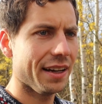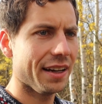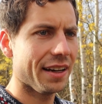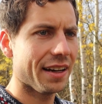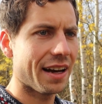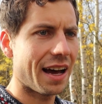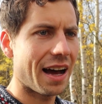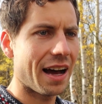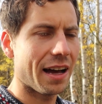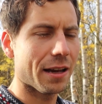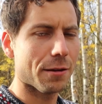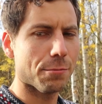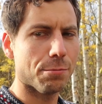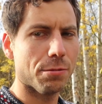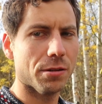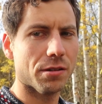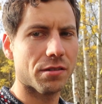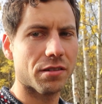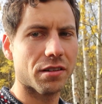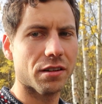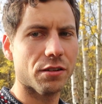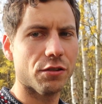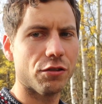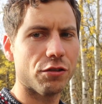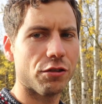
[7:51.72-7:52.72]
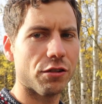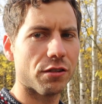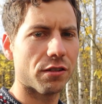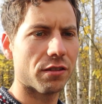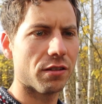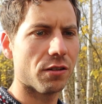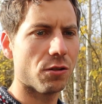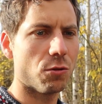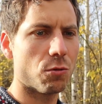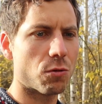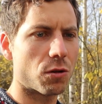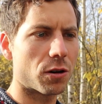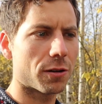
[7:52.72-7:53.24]
in high positions
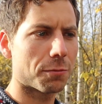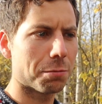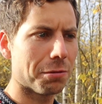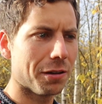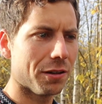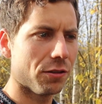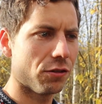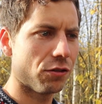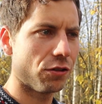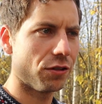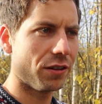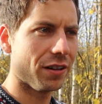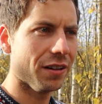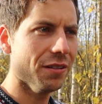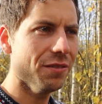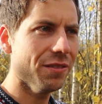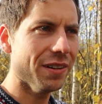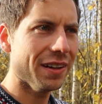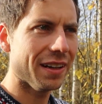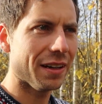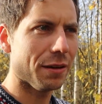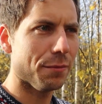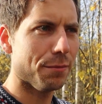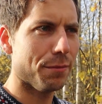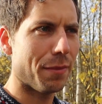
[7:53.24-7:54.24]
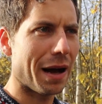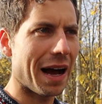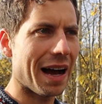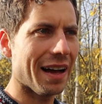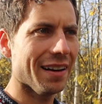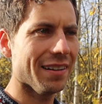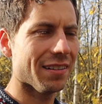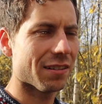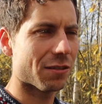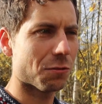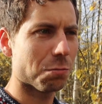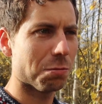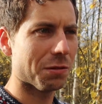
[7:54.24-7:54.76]
in the workplace or even in
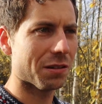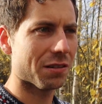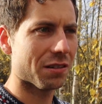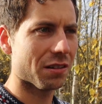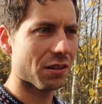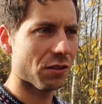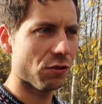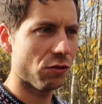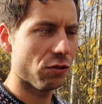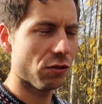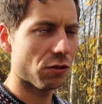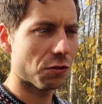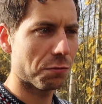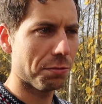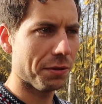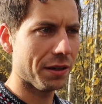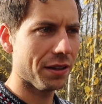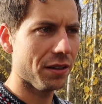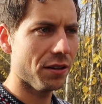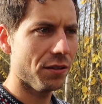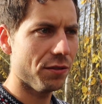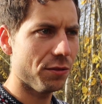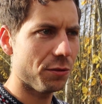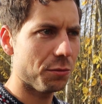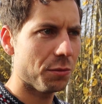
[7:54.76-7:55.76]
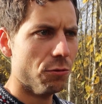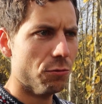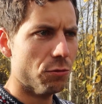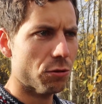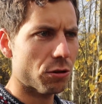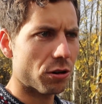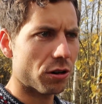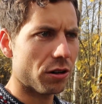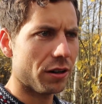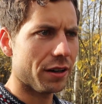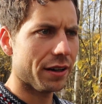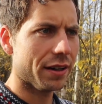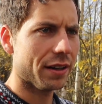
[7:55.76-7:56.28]
modest positions. Many of them
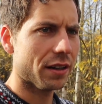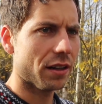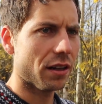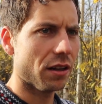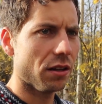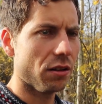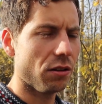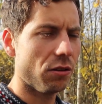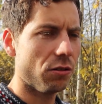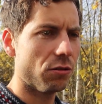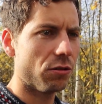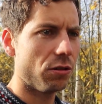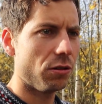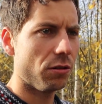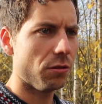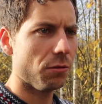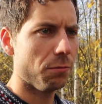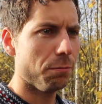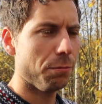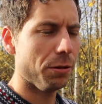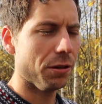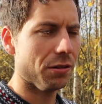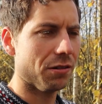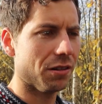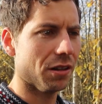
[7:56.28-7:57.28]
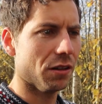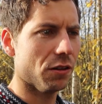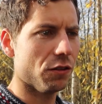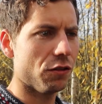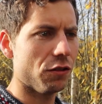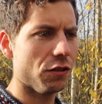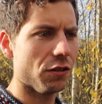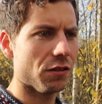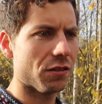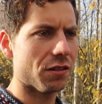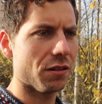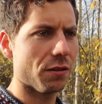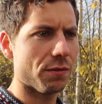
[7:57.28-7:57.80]
were in the lower
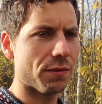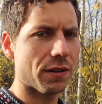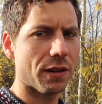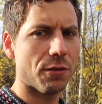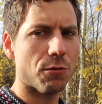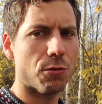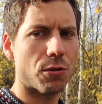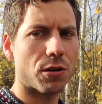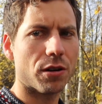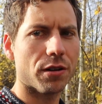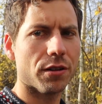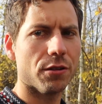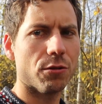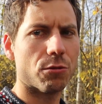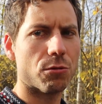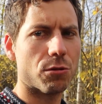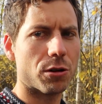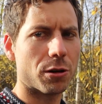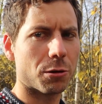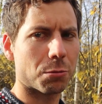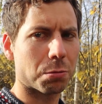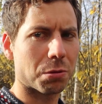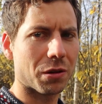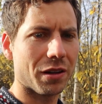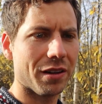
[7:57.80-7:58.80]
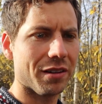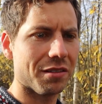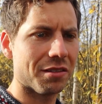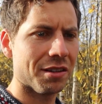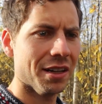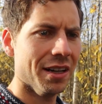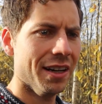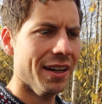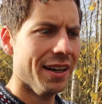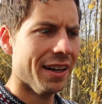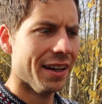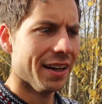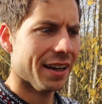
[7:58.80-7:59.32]
positions if they were in the workplace.
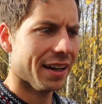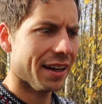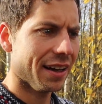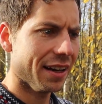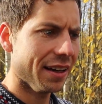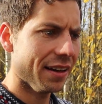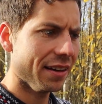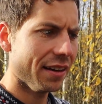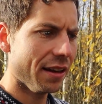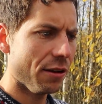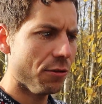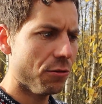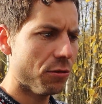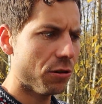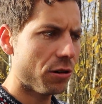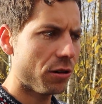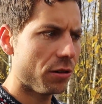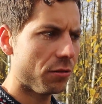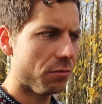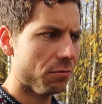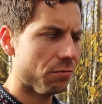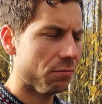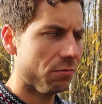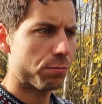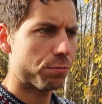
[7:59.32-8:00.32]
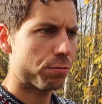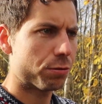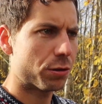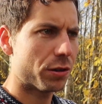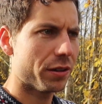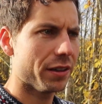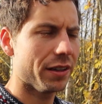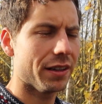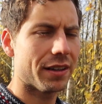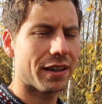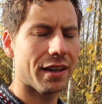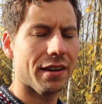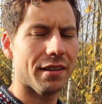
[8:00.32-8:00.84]
And they were
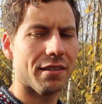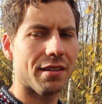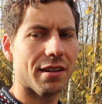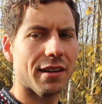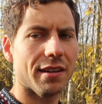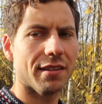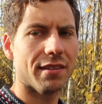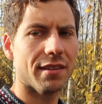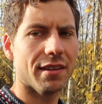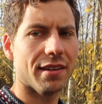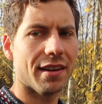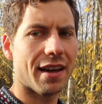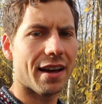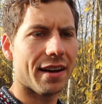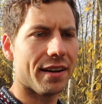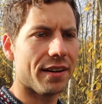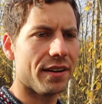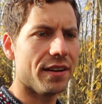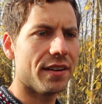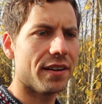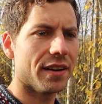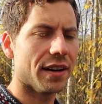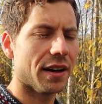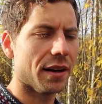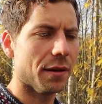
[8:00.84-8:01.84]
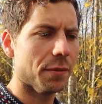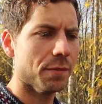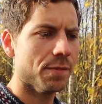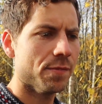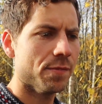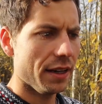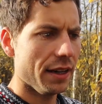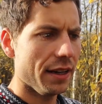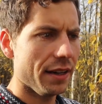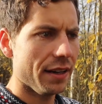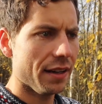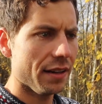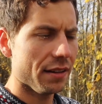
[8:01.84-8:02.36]
pretty content in that area.
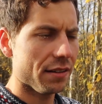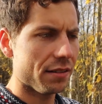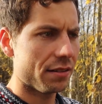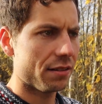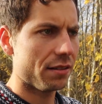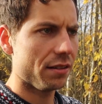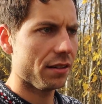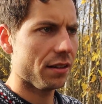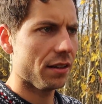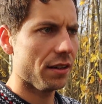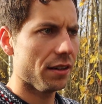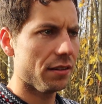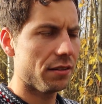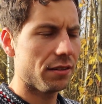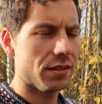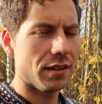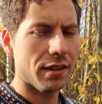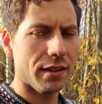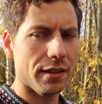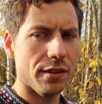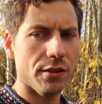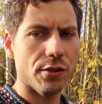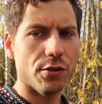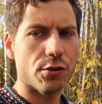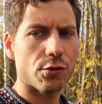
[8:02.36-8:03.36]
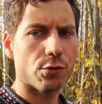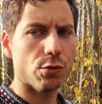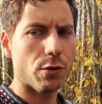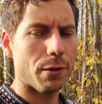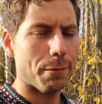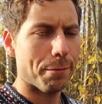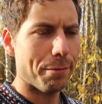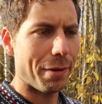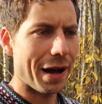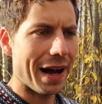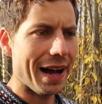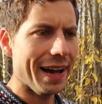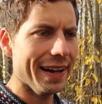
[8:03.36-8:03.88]
And as the years
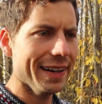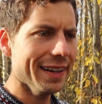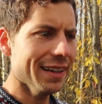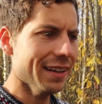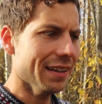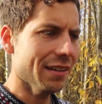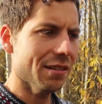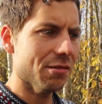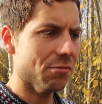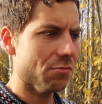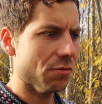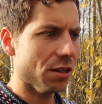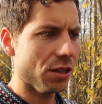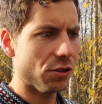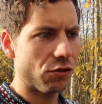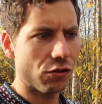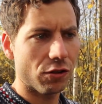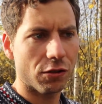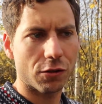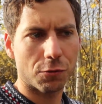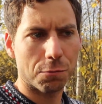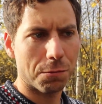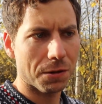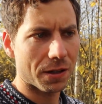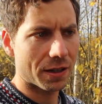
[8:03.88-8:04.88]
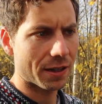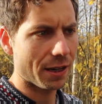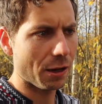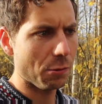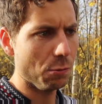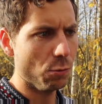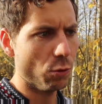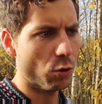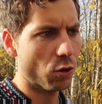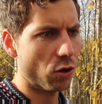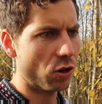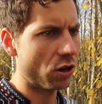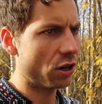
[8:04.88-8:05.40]
went by, it just became
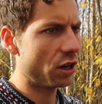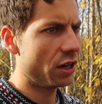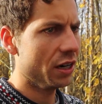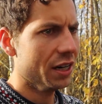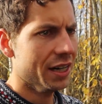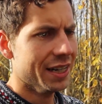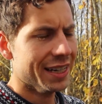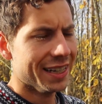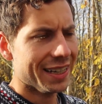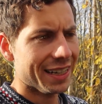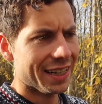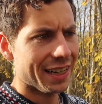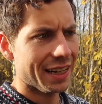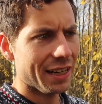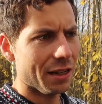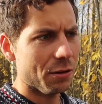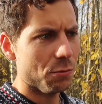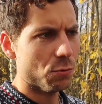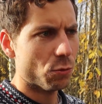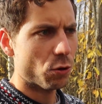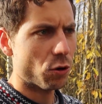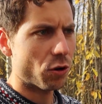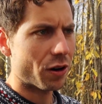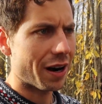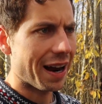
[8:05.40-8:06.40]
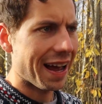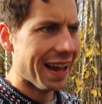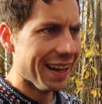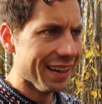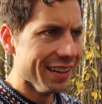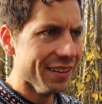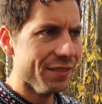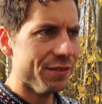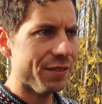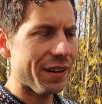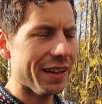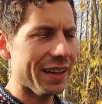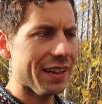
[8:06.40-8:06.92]
more and more
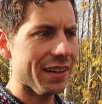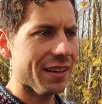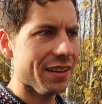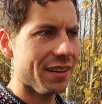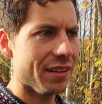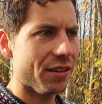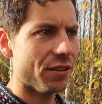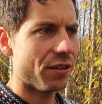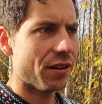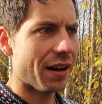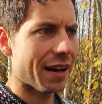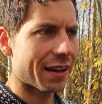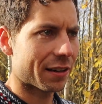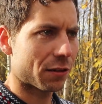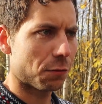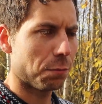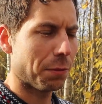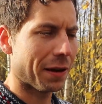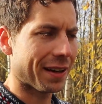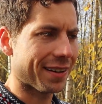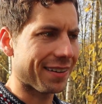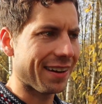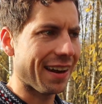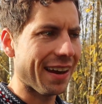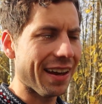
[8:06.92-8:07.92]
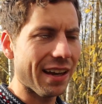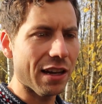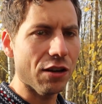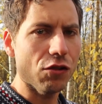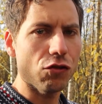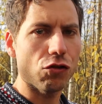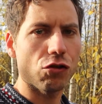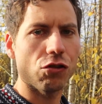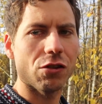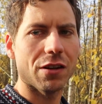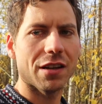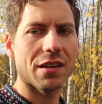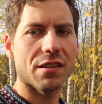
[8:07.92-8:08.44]
elevated. Their
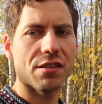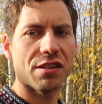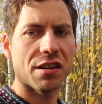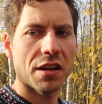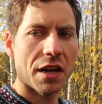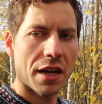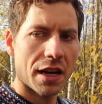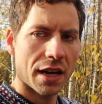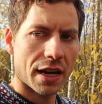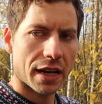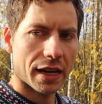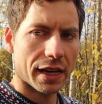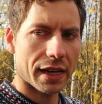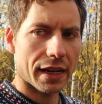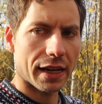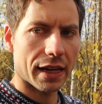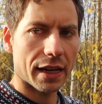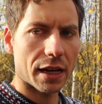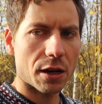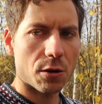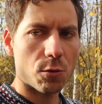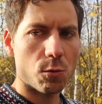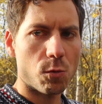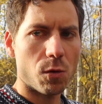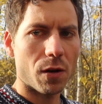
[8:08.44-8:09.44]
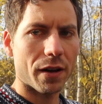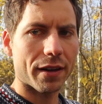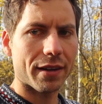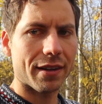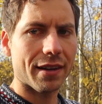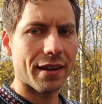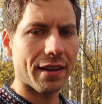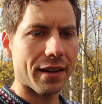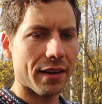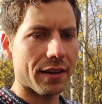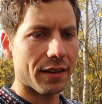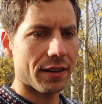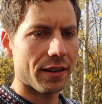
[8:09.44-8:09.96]
expectations and what
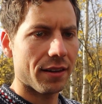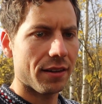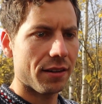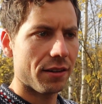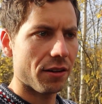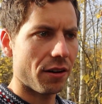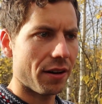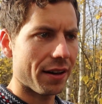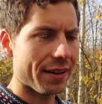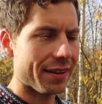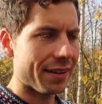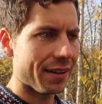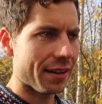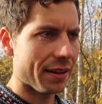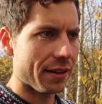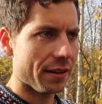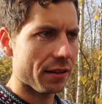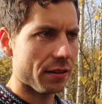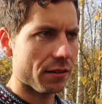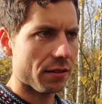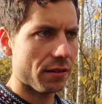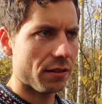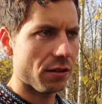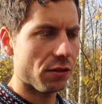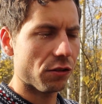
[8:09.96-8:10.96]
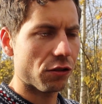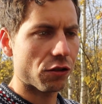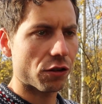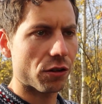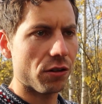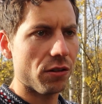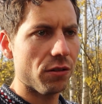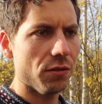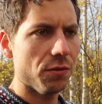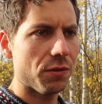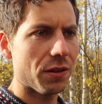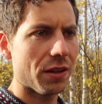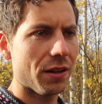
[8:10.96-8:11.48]
they thought they
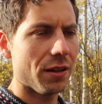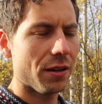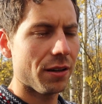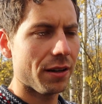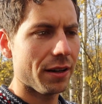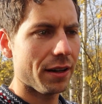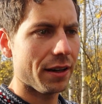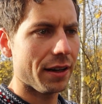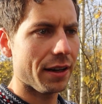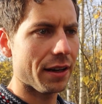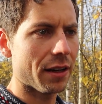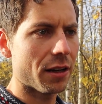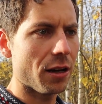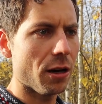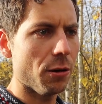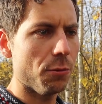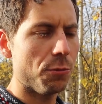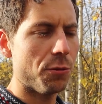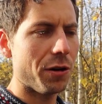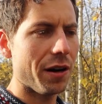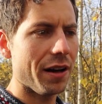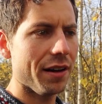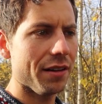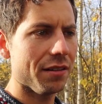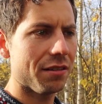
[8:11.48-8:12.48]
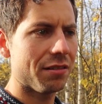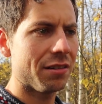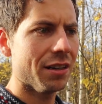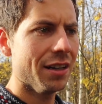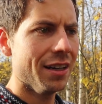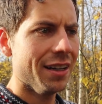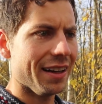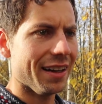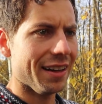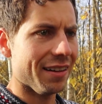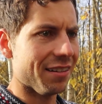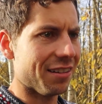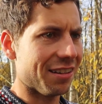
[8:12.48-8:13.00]
deserved income-wise
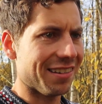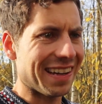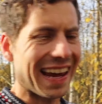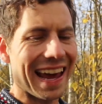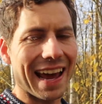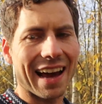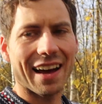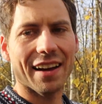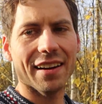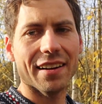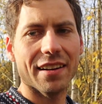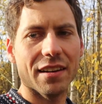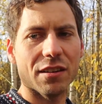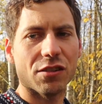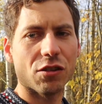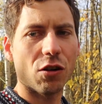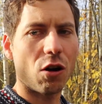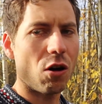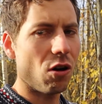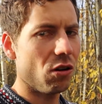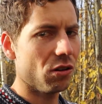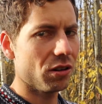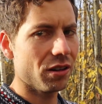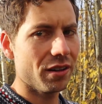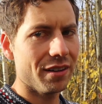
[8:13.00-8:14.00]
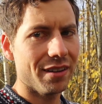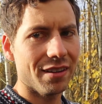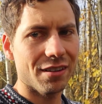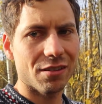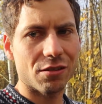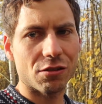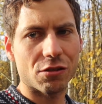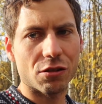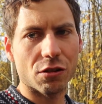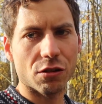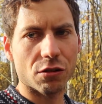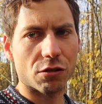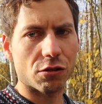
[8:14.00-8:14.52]
and status, all of
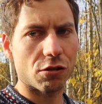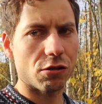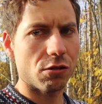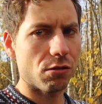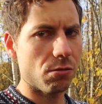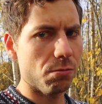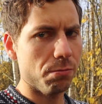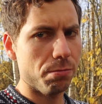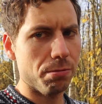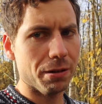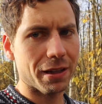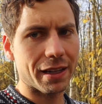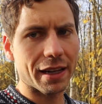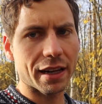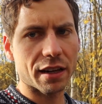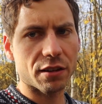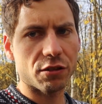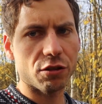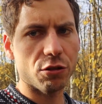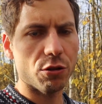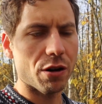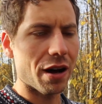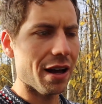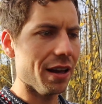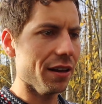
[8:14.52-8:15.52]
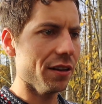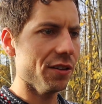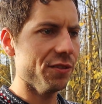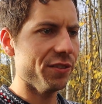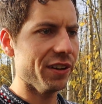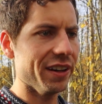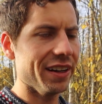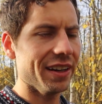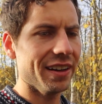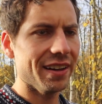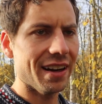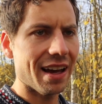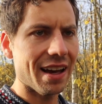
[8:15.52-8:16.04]
this just began to
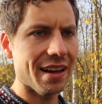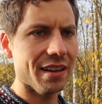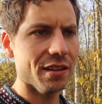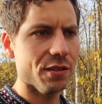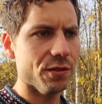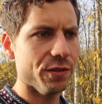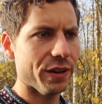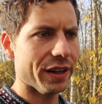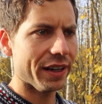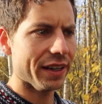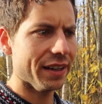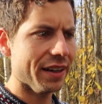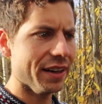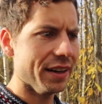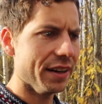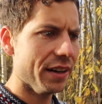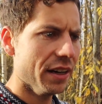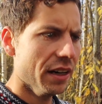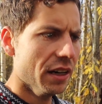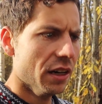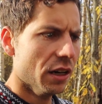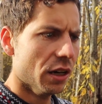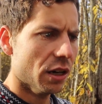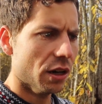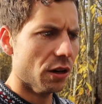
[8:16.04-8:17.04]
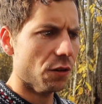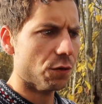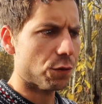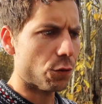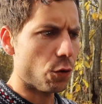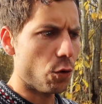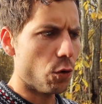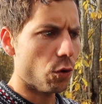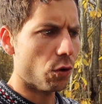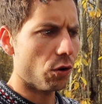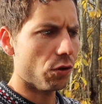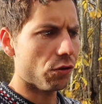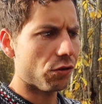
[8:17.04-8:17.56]
elevate and elevate. And of
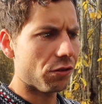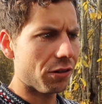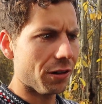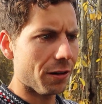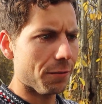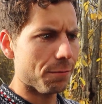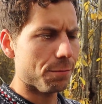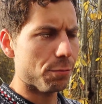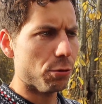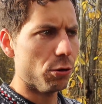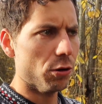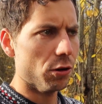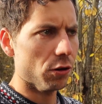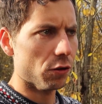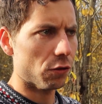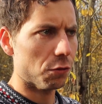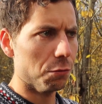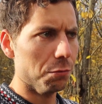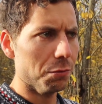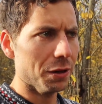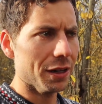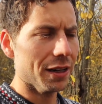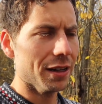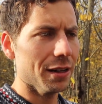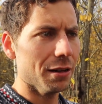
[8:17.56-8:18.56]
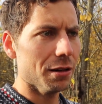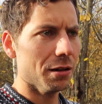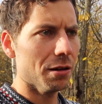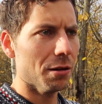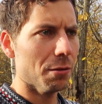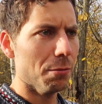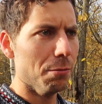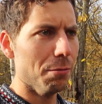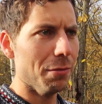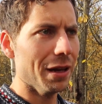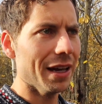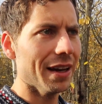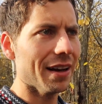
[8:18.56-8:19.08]
course, it pushed many
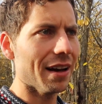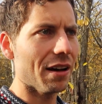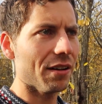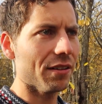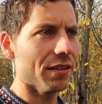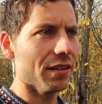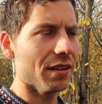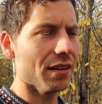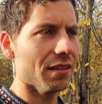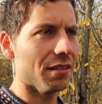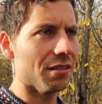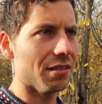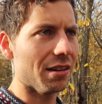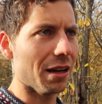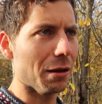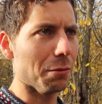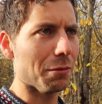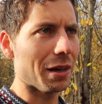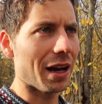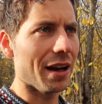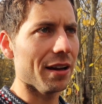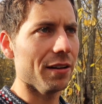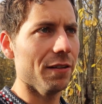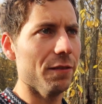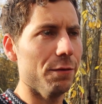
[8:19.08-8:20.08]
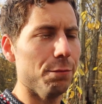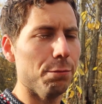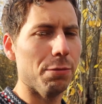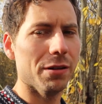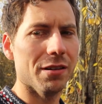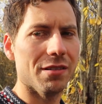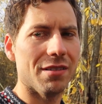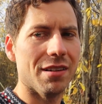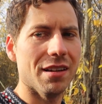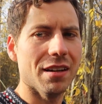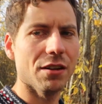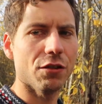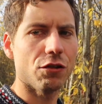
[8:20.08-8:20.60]
men out of the same kind of
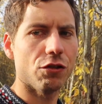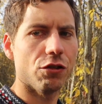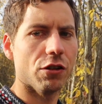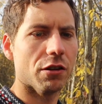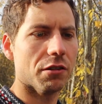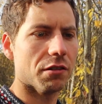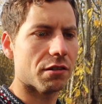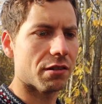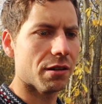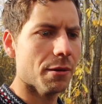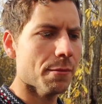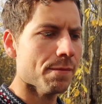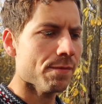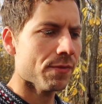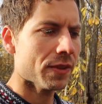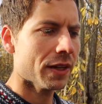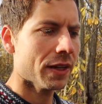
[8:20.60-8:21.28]
positions.